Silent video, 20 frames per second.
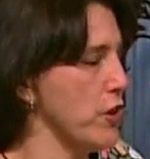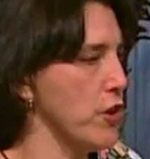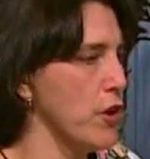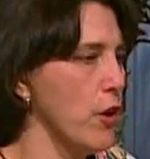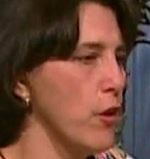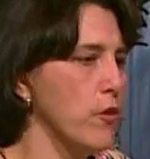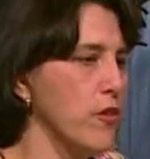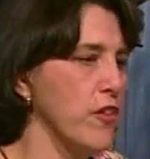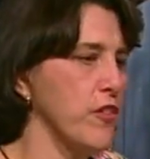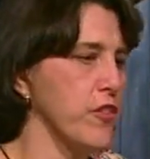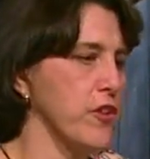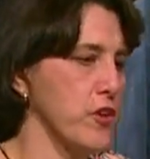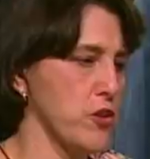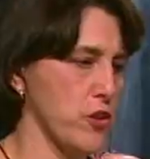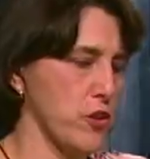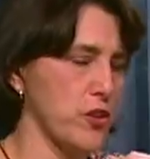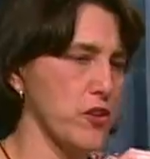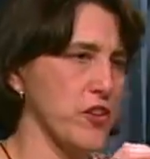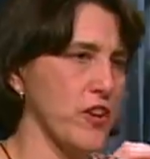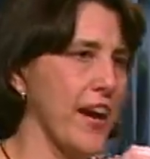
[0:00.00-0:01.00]
know that the
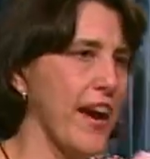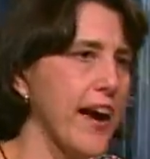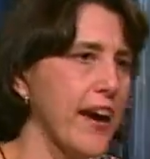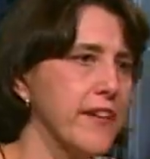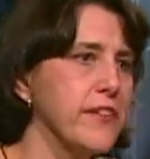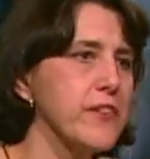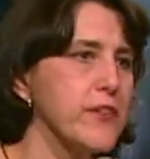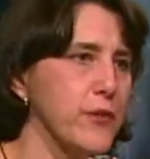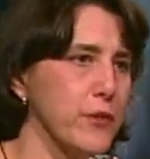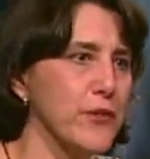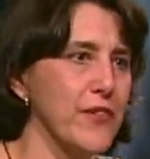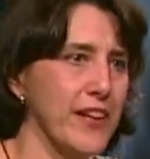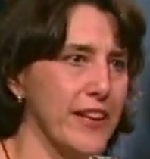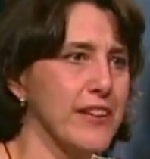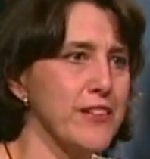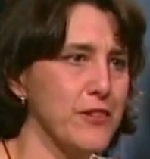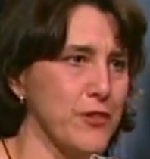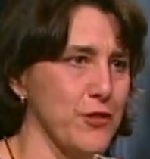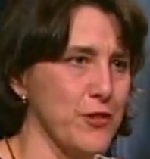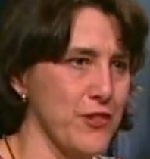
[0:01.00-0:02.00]
church has those
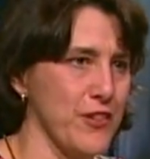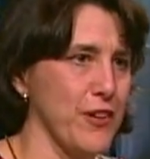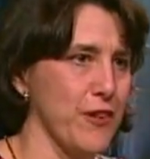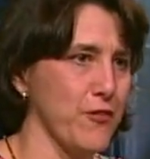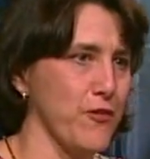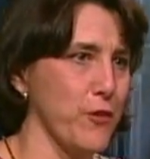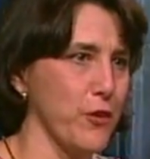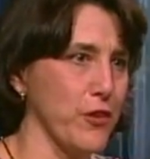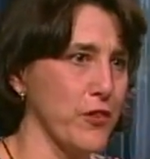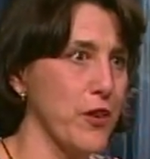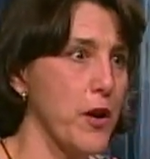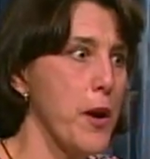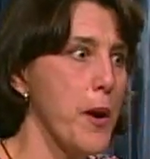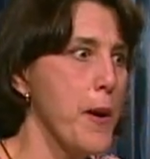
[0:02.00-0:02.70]
answers there for us.